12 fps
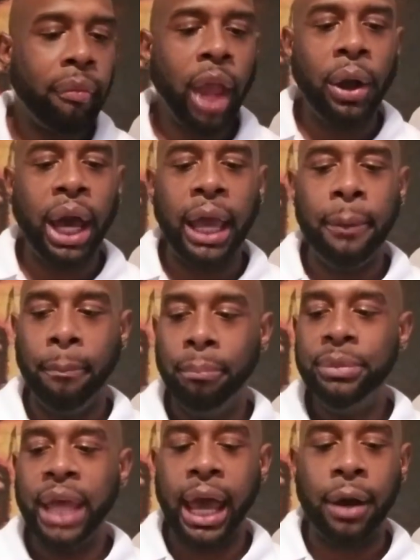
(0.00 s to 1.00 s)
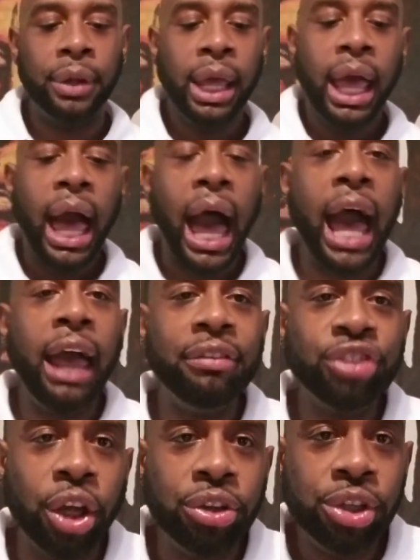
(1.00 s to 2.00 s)
Okay, now I have
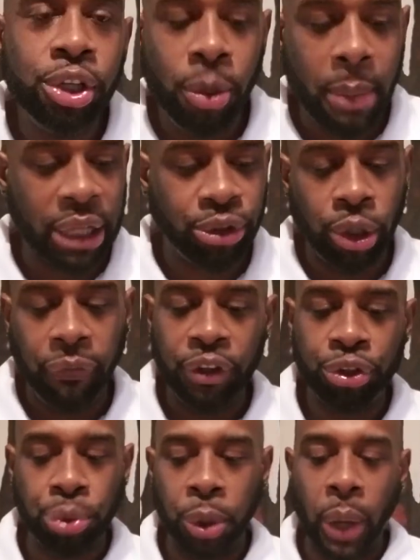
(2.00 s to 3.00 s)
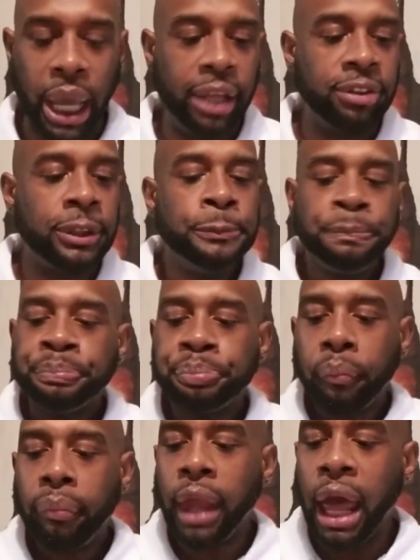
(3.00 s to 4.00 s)
chosen to do my tuna fish three ways.
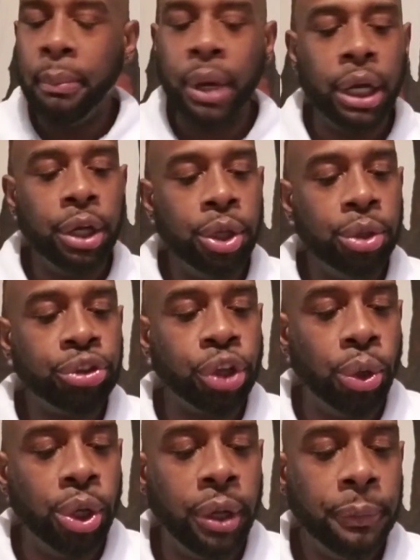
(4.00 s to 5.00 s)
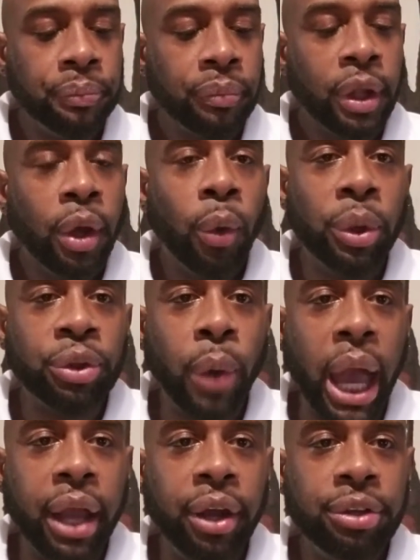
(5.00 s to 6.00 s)
I'm going to do tuna with
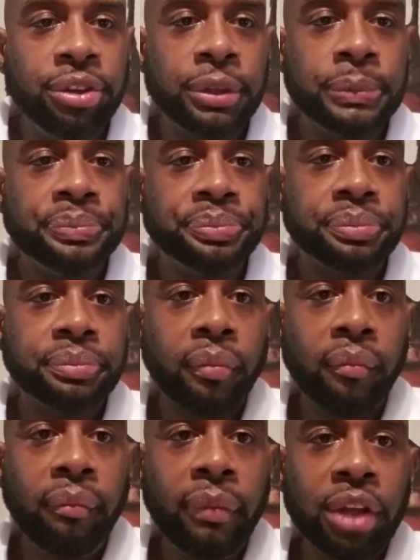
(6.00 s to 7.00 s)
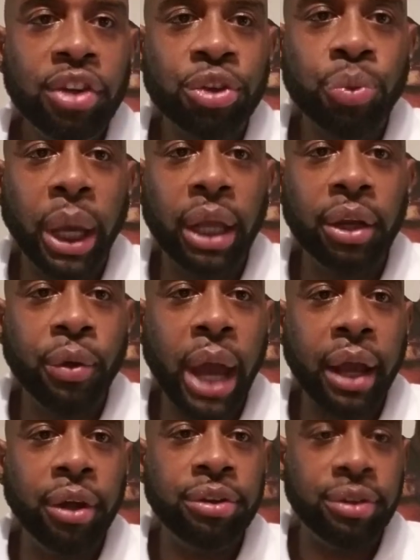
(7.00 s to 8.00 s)
crackers, just regular
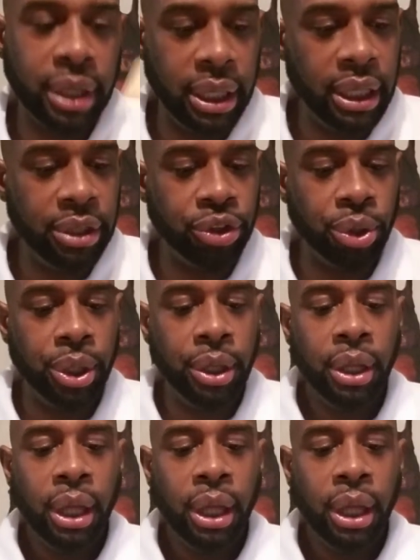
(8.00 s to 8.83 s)
crackers and tuna.